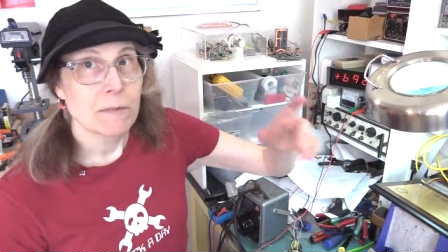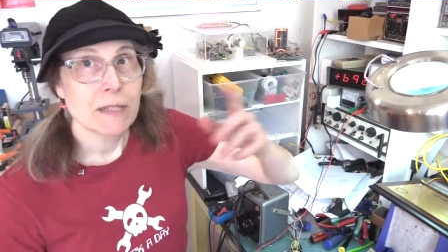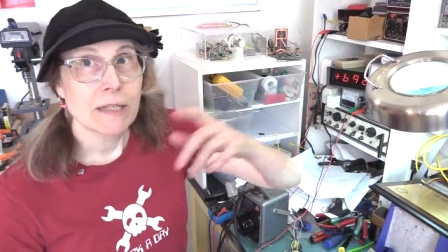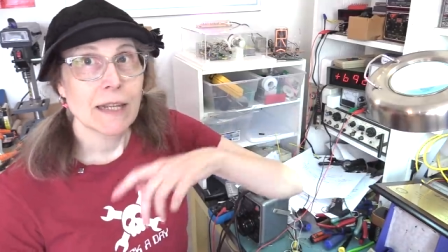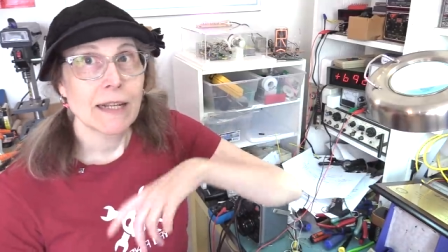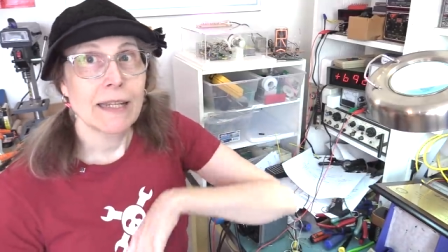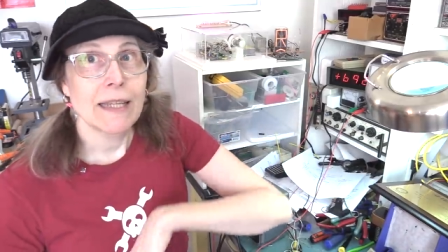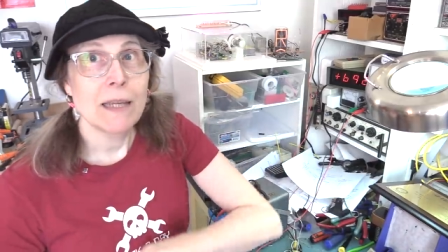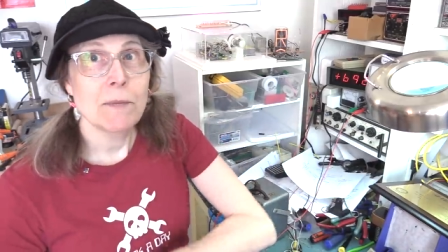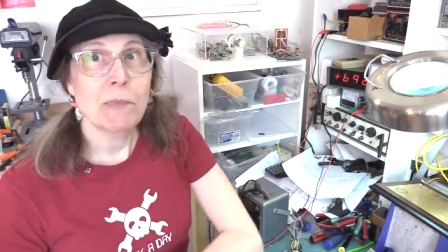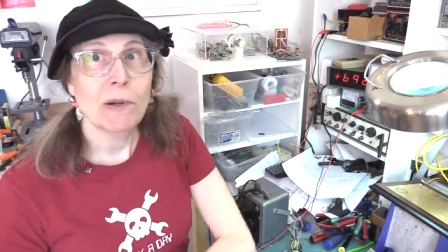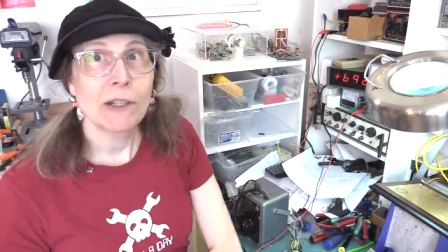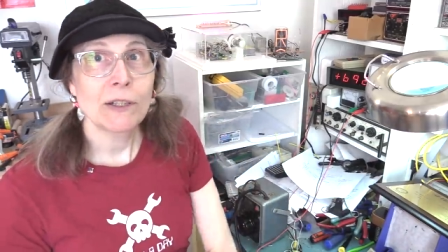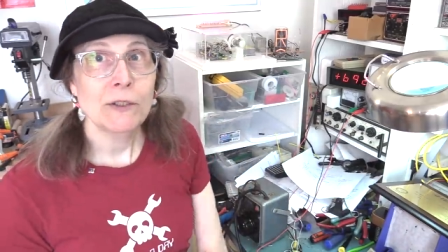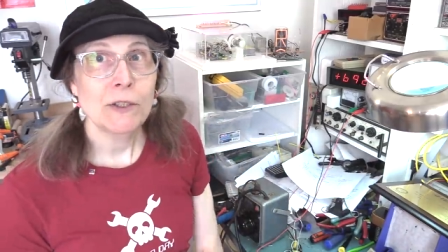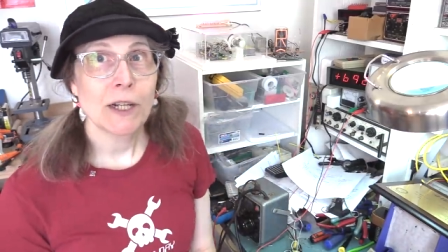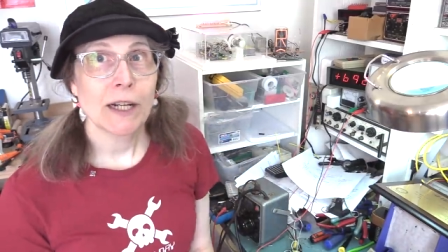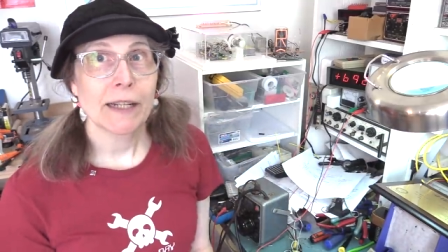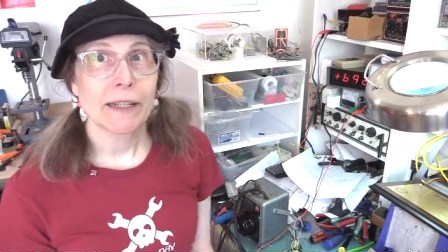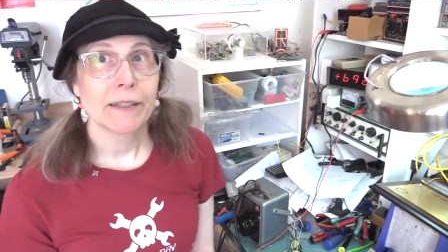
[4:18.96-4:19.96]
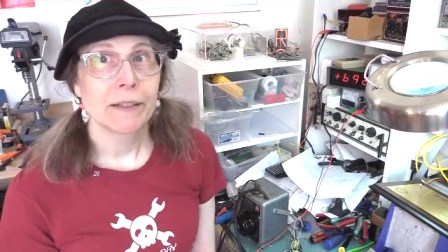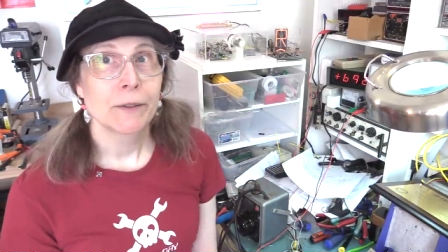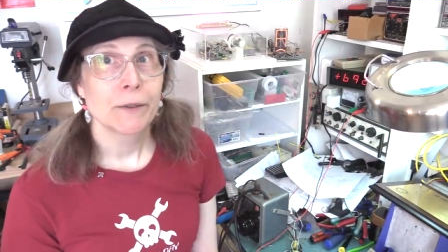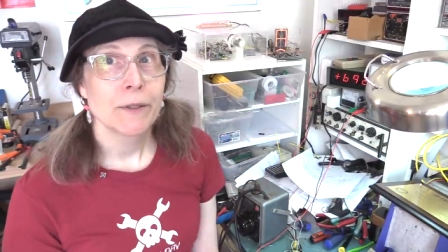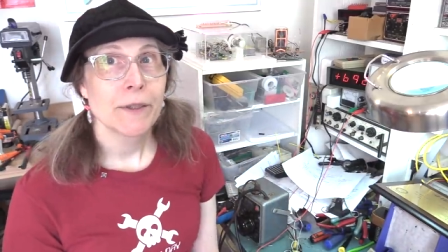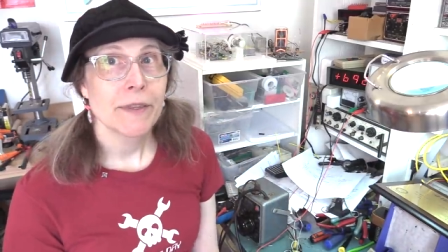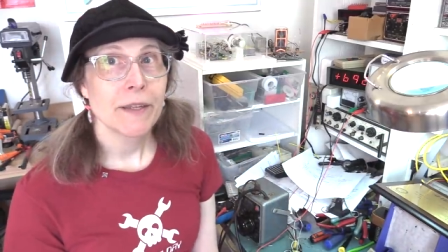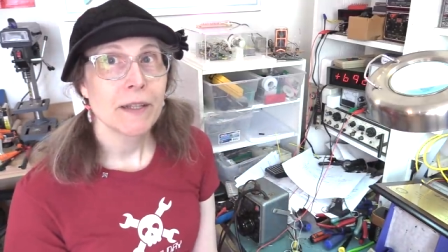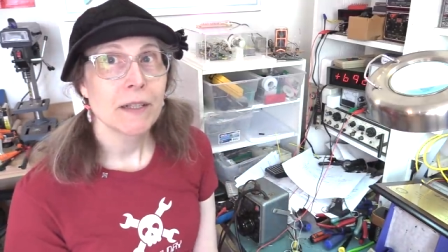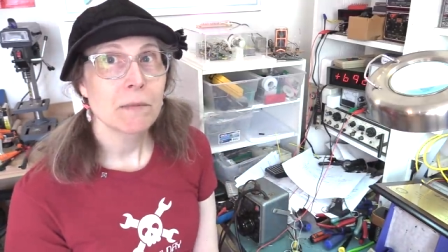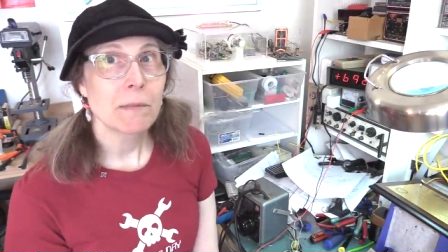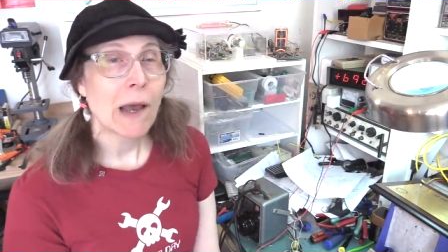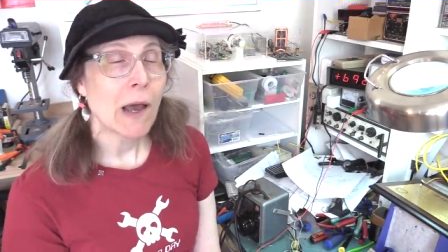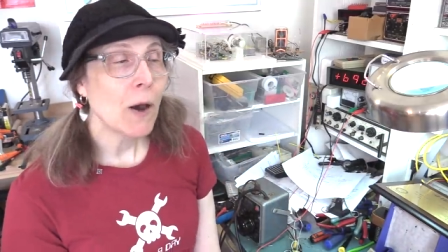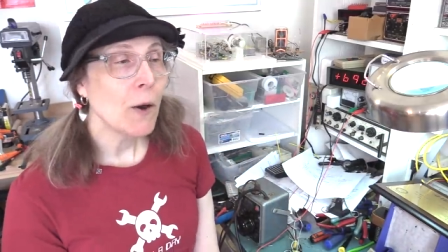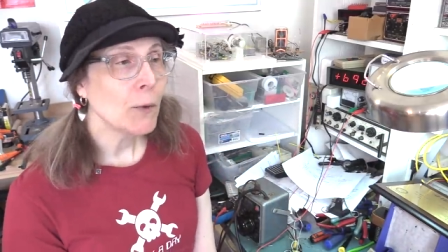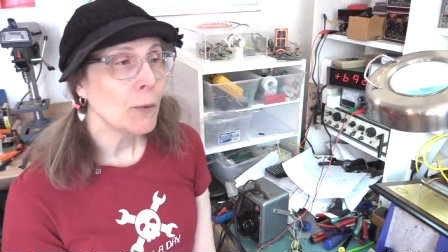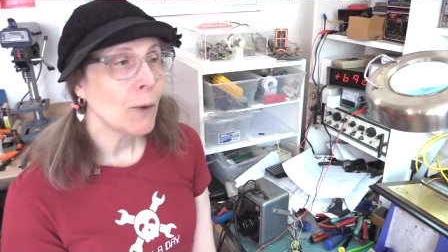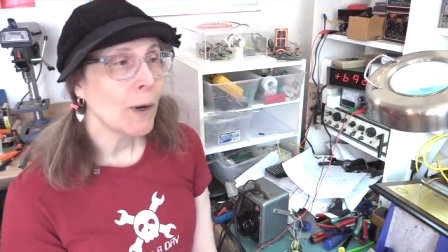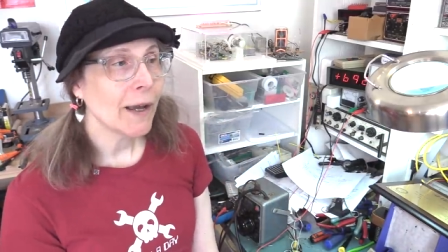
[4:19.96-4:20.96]
just gonna keep on trucking, doing things my
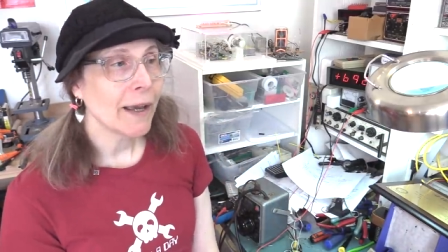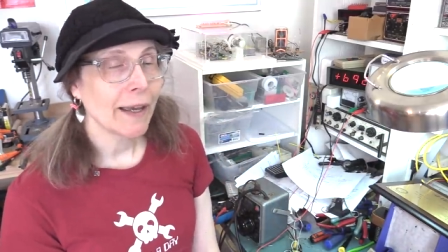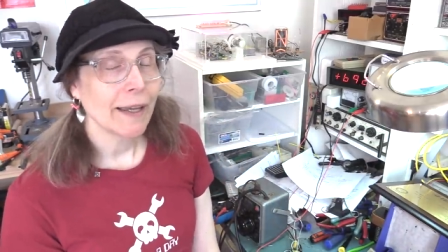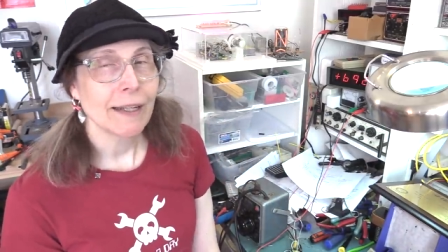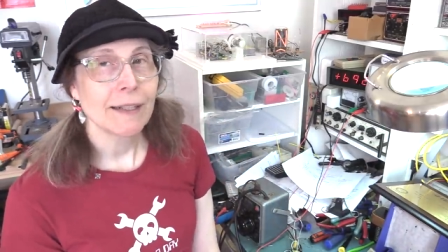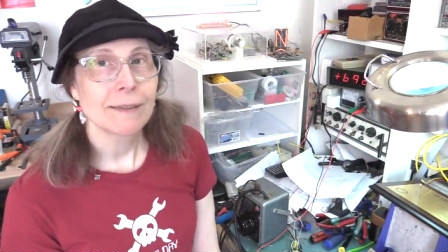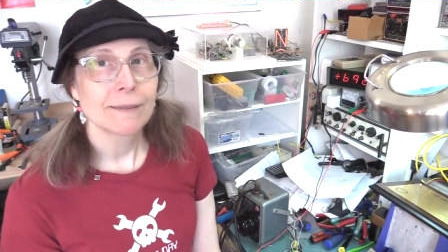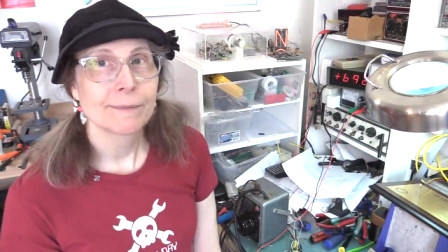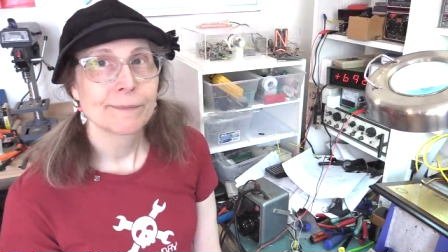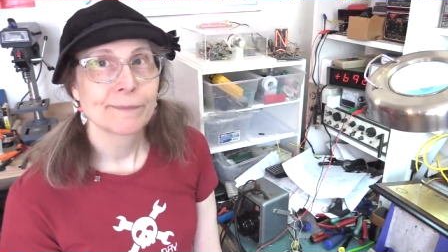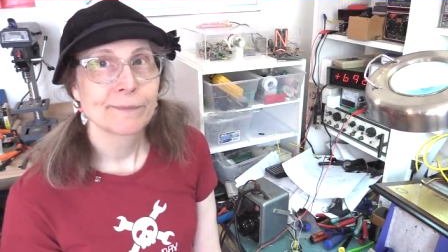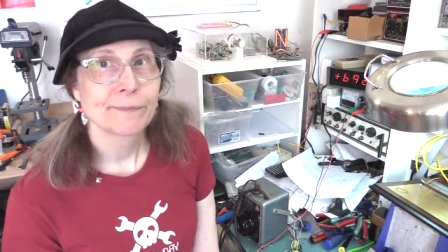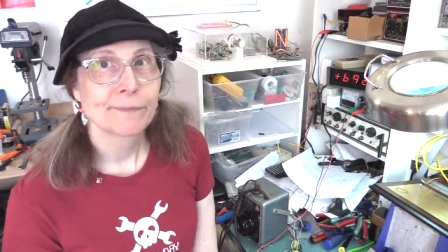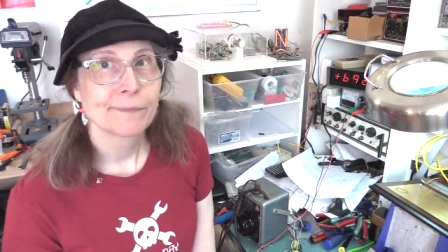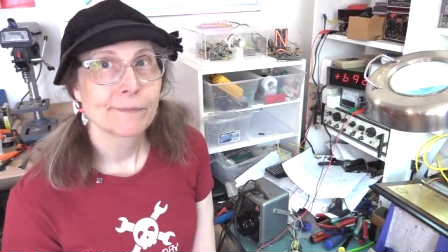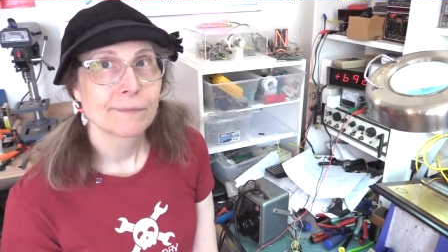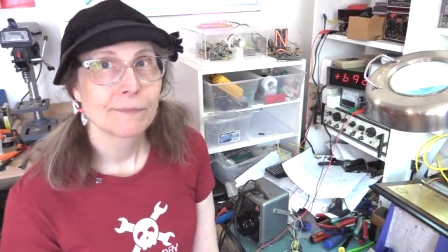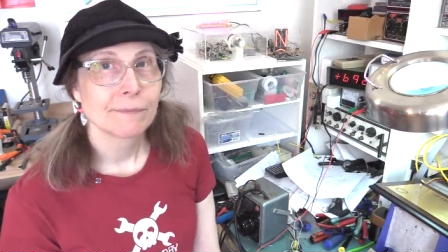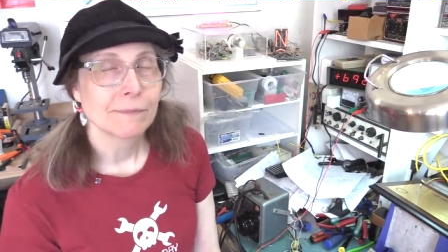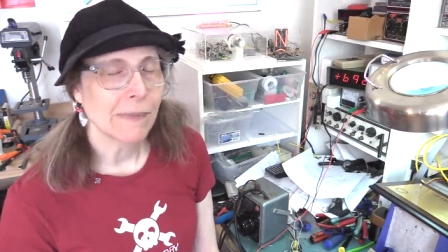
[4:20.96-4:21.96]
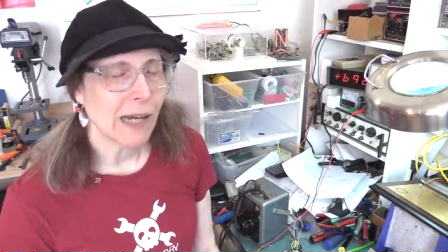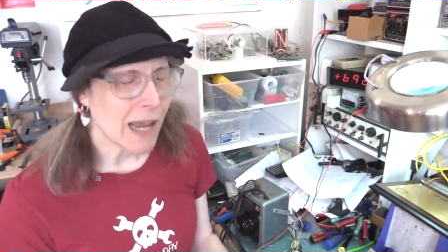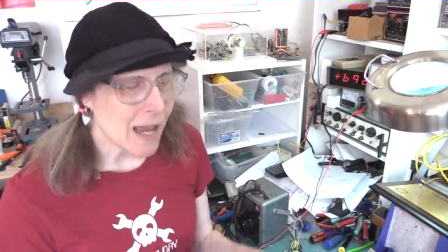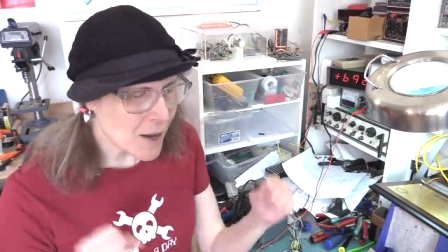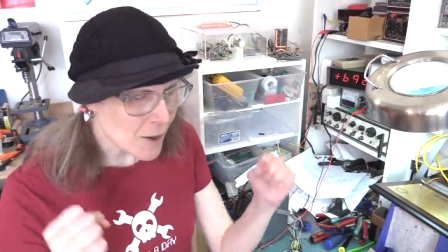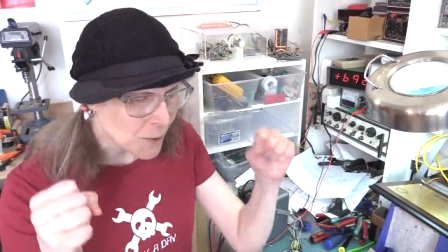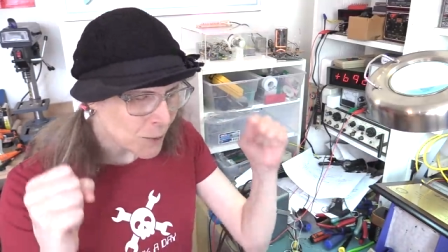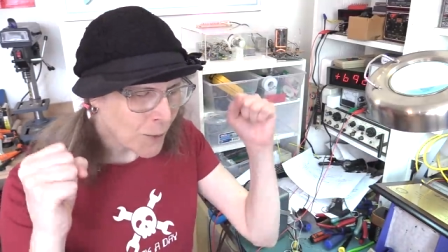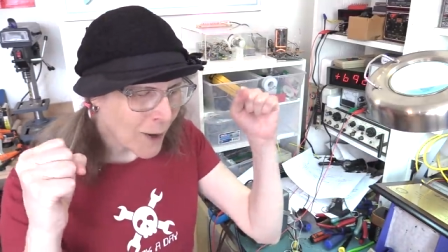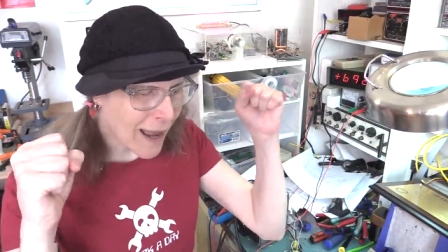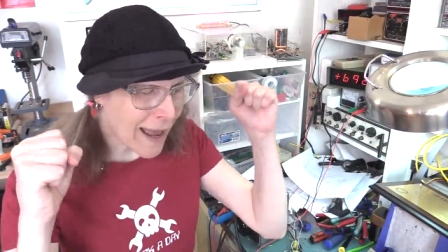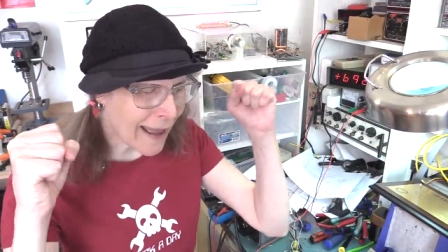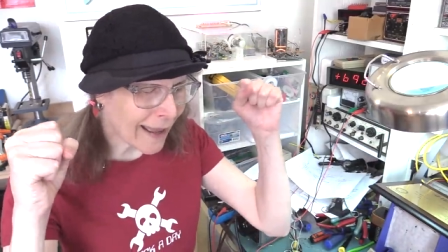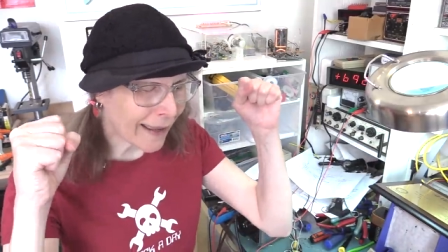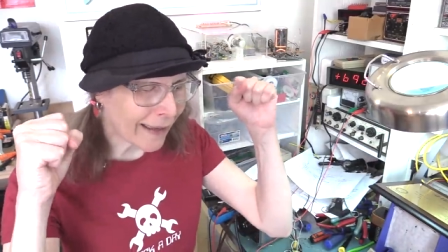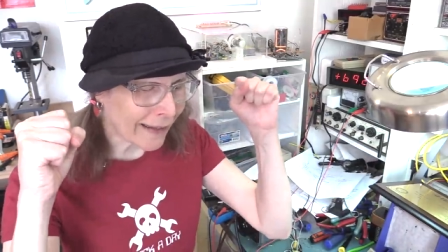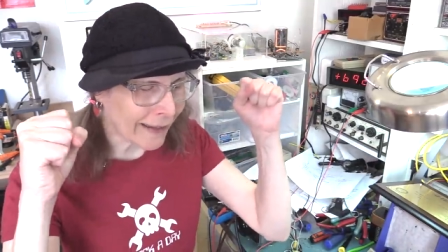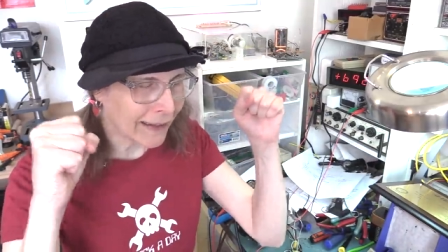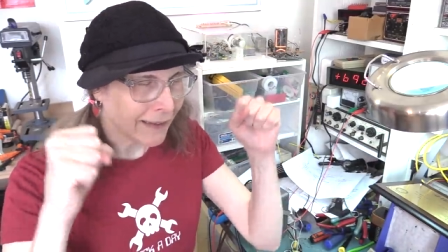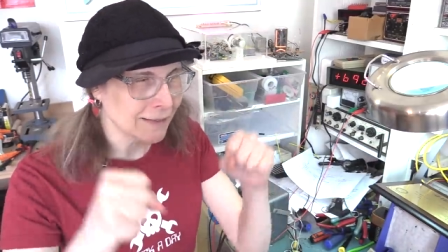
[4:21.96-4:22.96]
own way. My
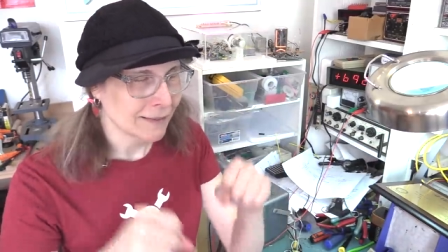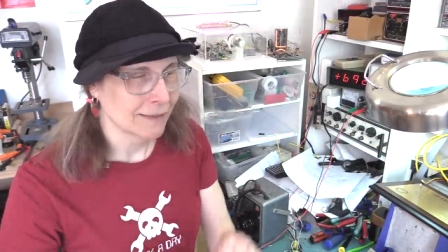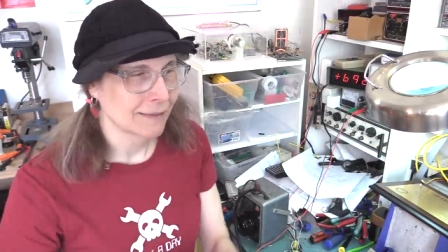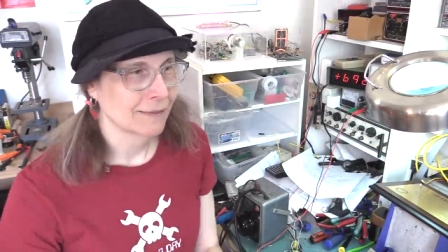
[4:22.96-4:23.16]
own way!